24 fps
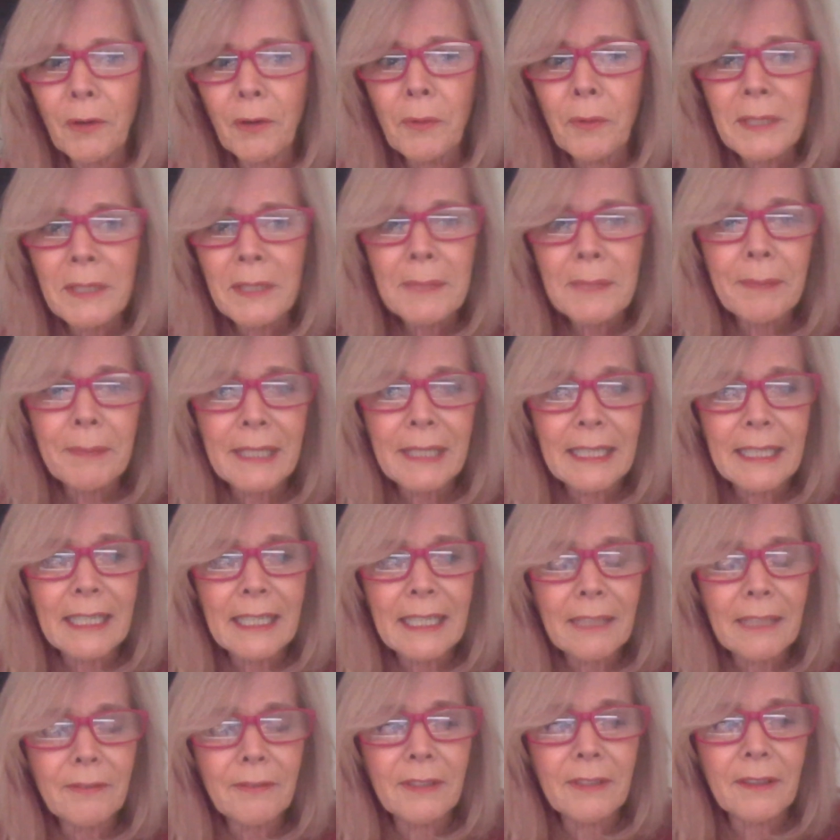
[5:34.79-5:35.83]
I've always
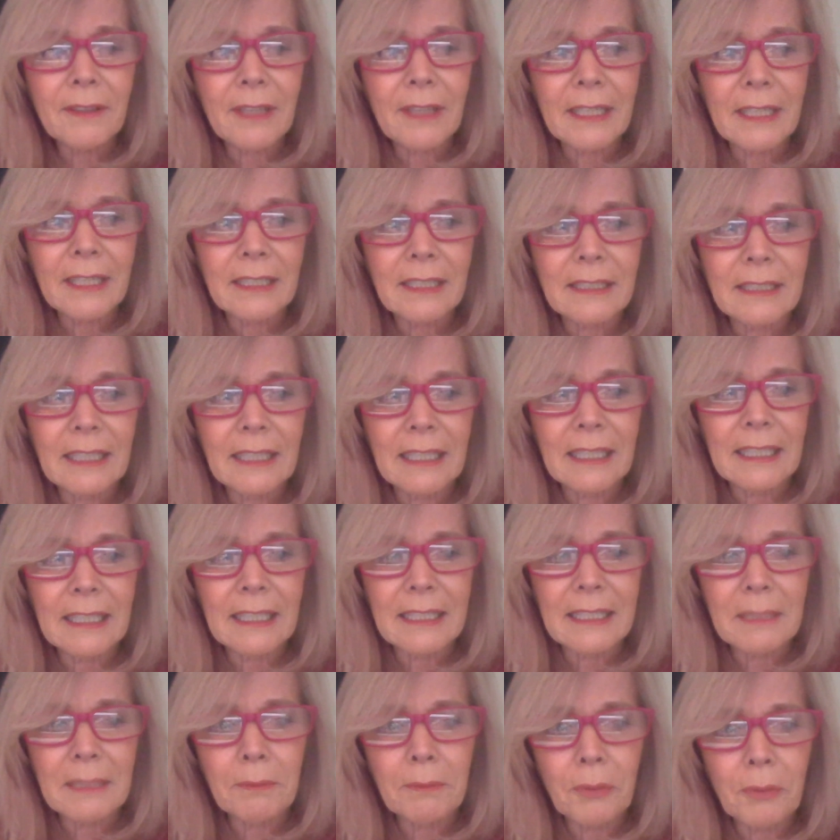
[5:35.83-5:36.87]
believed that
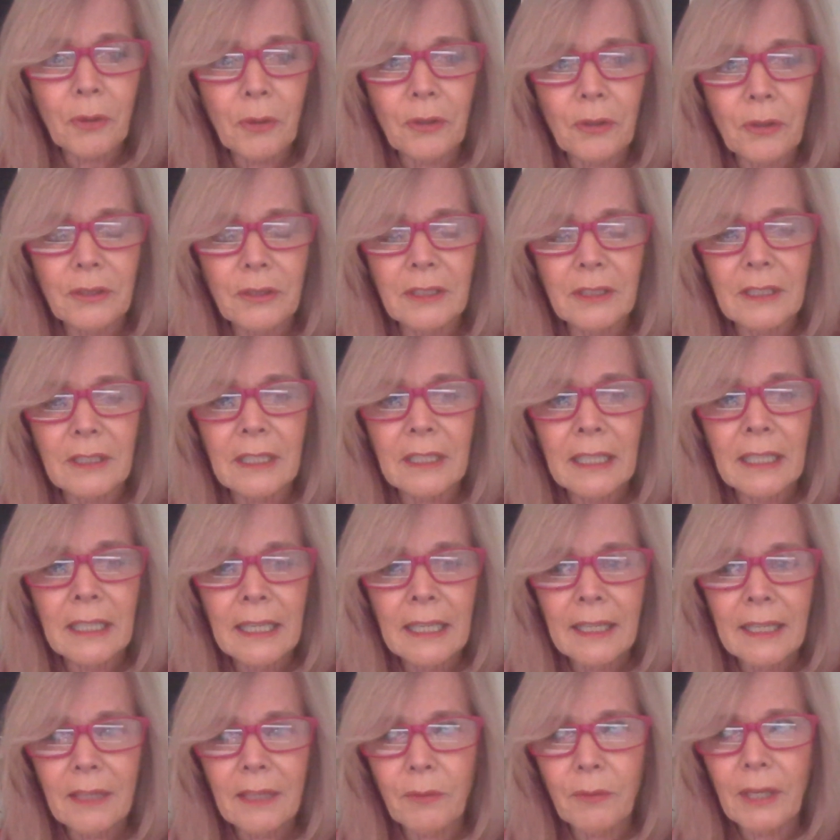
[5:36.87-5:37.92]
it's important
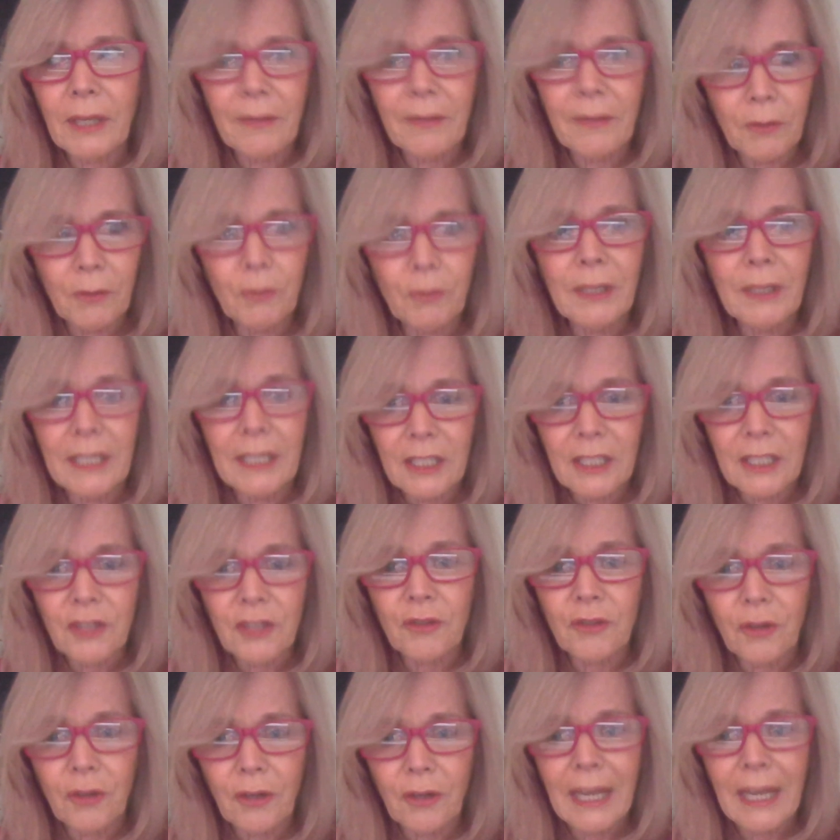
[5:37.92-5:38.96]
that we have a really
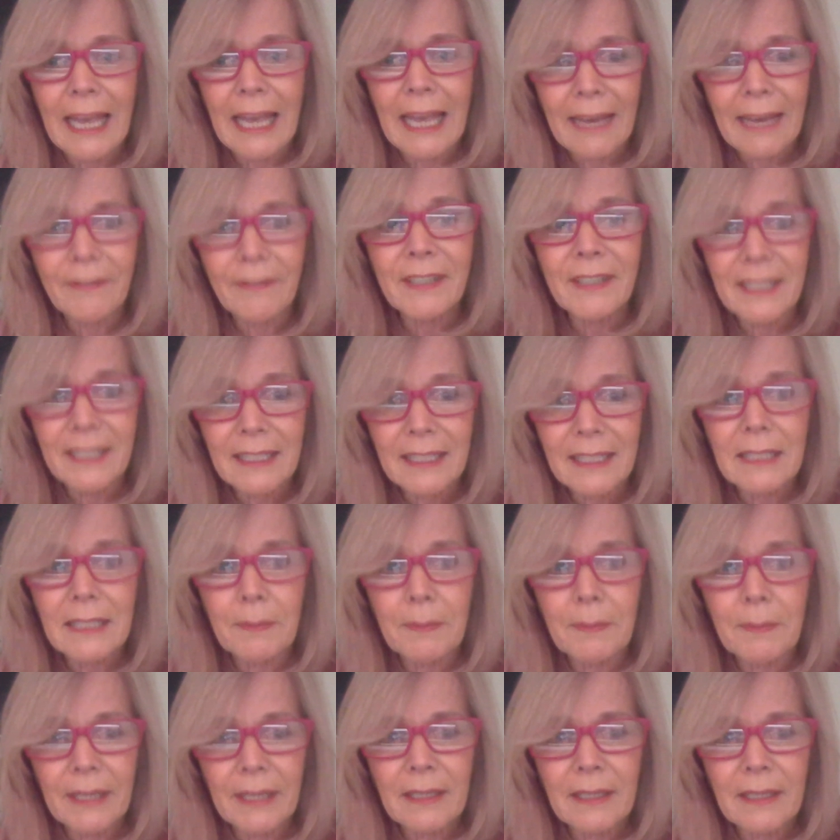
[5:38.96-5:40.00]
strong
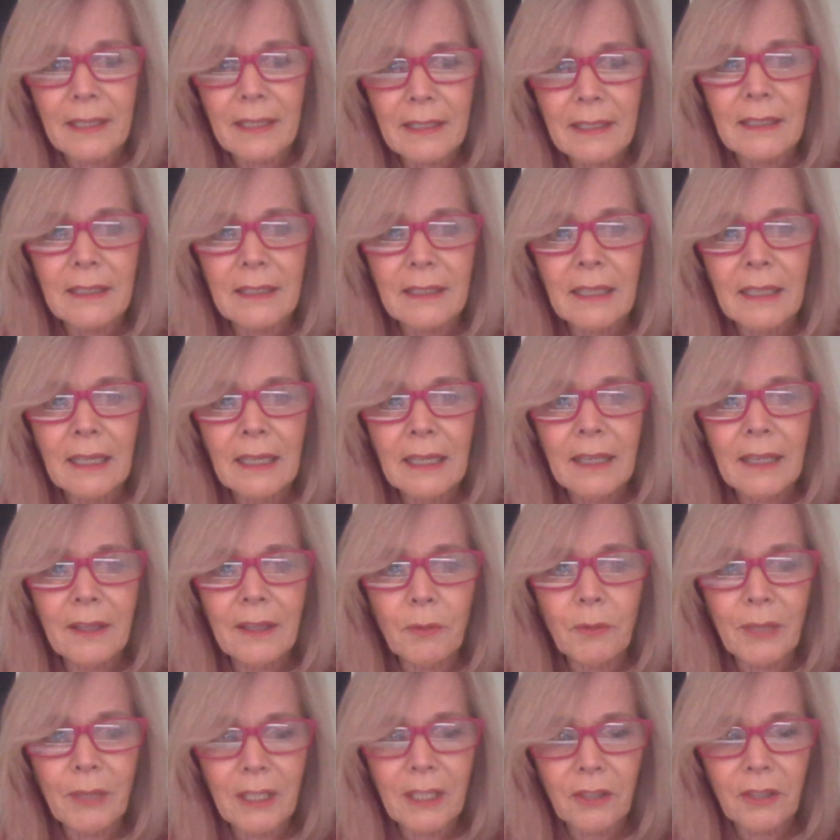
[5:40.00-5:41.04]
evidence base
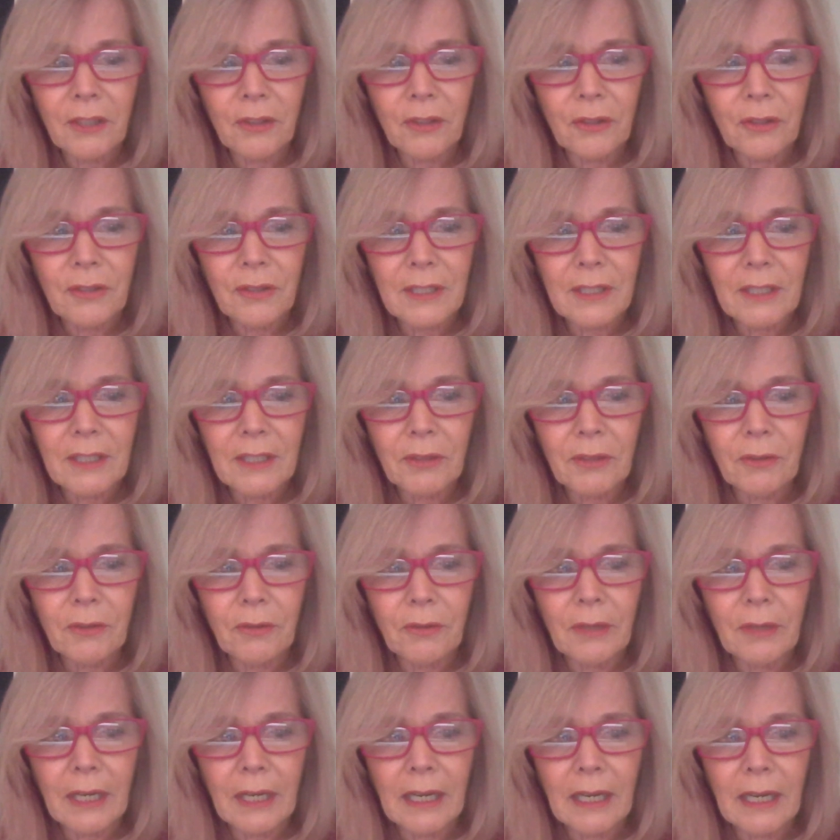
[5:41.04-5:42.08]
that we can use
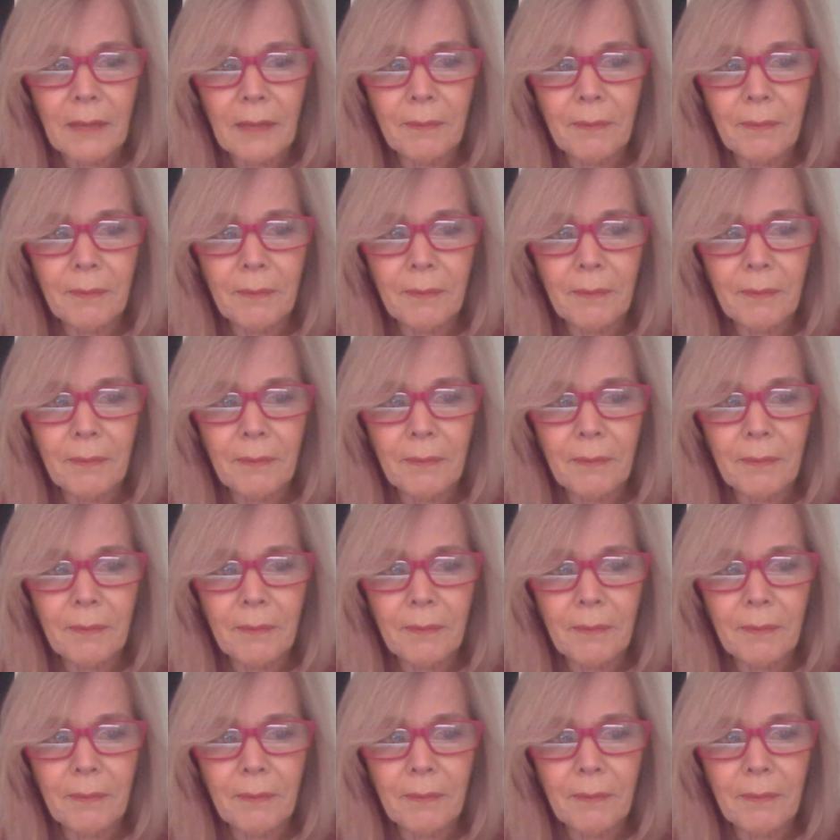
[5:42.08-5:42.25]
to